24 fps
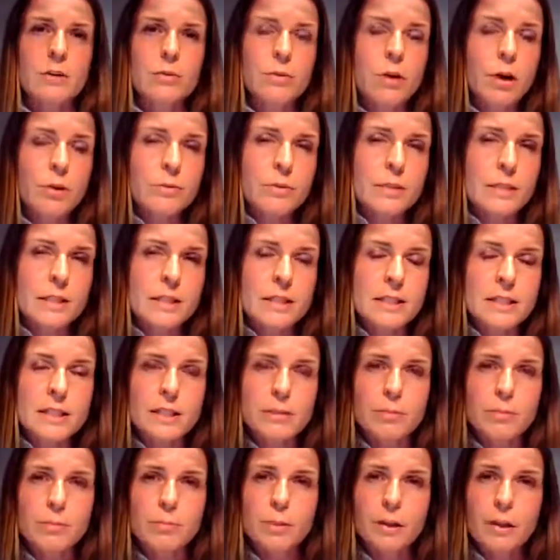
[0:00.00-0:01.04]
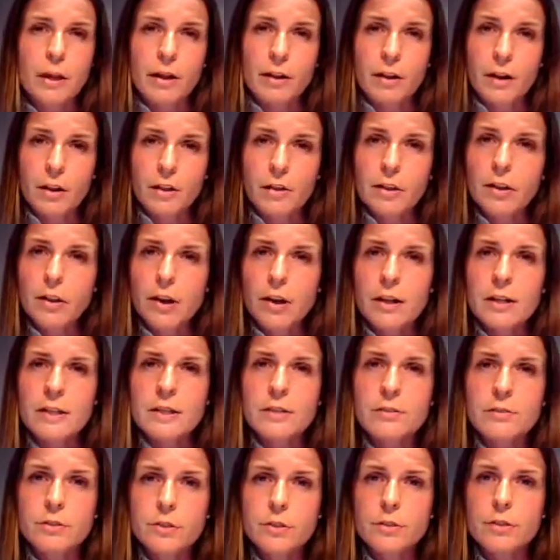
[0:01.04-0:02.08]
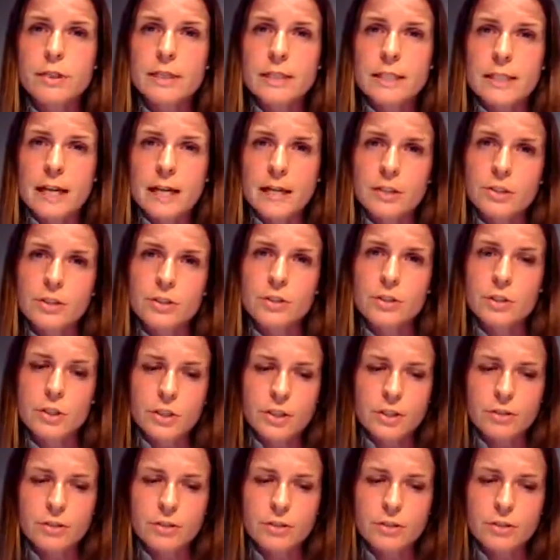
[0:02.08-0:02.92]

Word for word: Crohn's disease would be another cause of short stature in